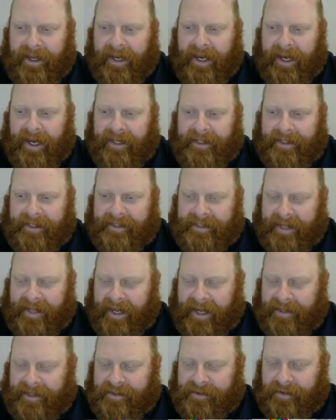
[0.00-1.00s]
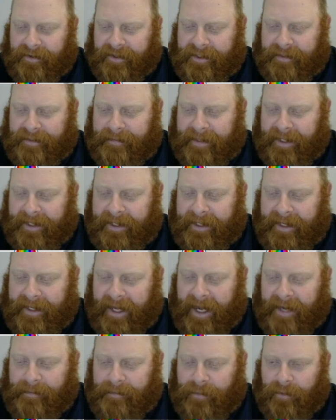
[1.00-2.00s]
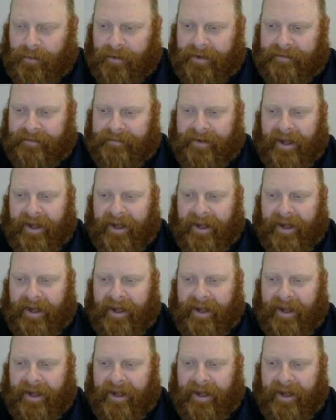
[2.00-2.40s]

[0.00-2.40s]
And this 10 is going to be 9.5.